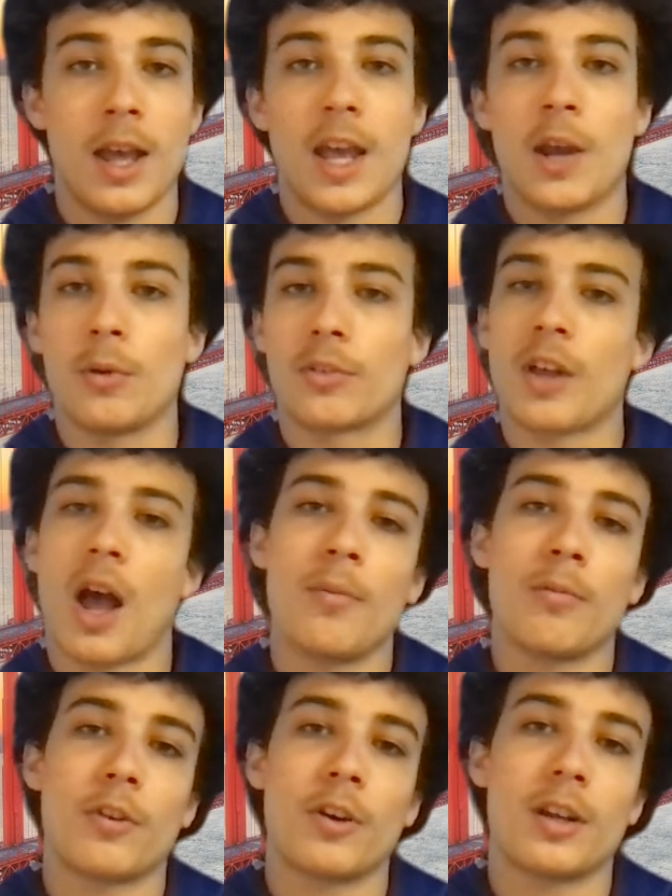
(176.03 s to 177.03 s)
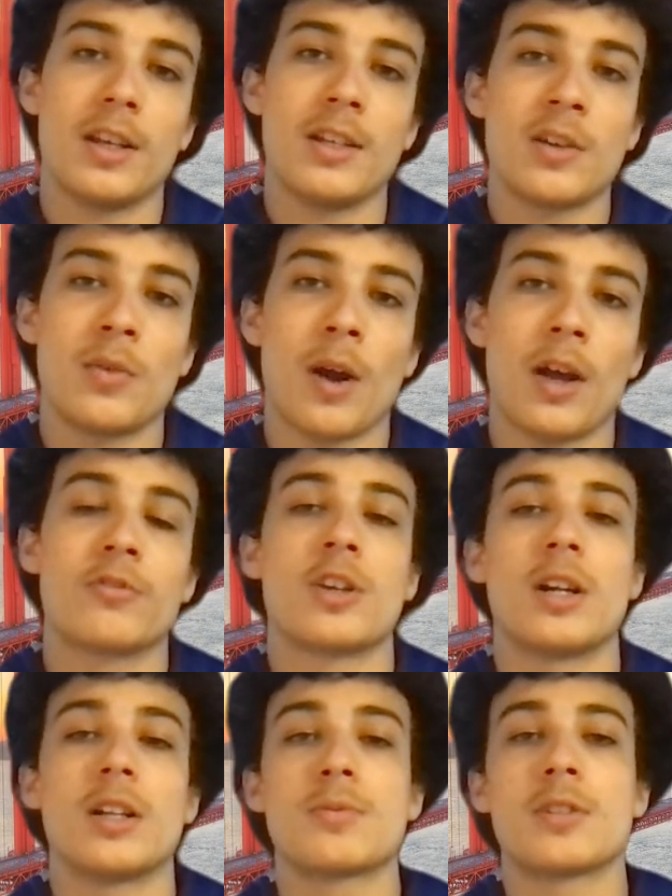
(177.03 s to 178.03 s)
It was time for an easy way of
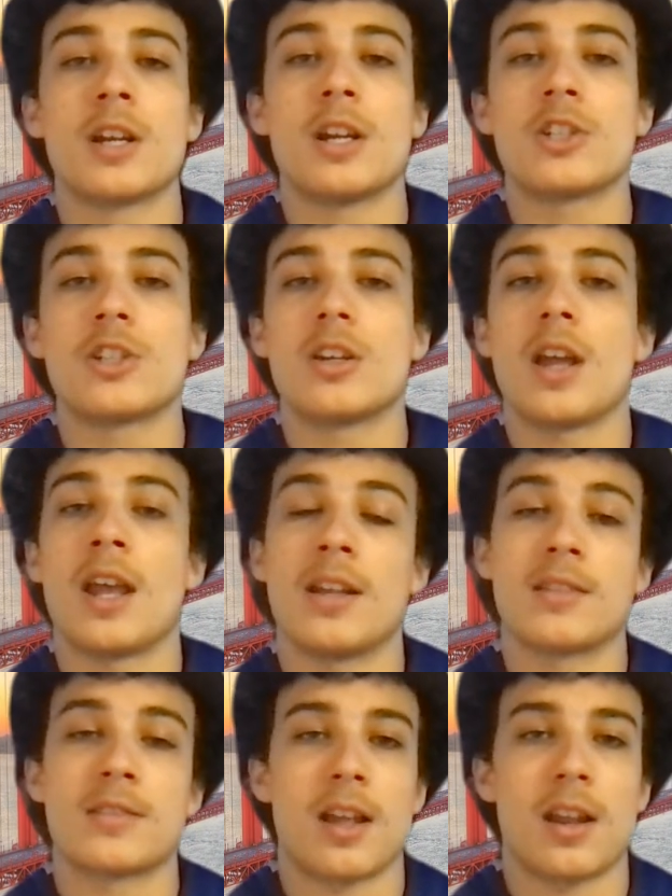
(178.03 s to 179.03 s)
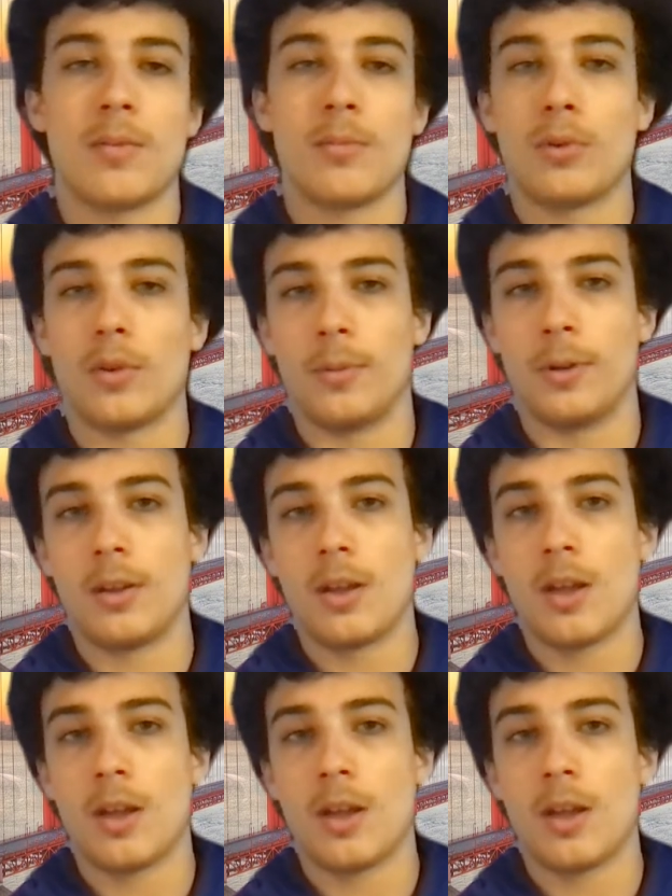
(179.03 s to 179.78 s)
transportation and steady employment.